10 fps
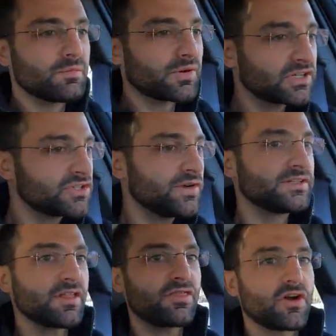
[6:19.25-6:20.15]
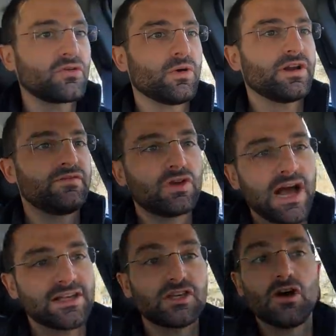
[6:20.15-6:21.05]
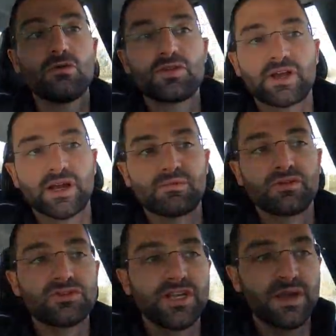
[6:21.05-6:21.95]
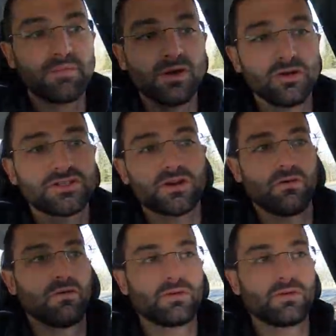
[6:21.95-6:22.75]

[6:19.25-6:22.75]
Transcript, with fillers: brings you into the third one. If you guys go with like a Bruce City Boost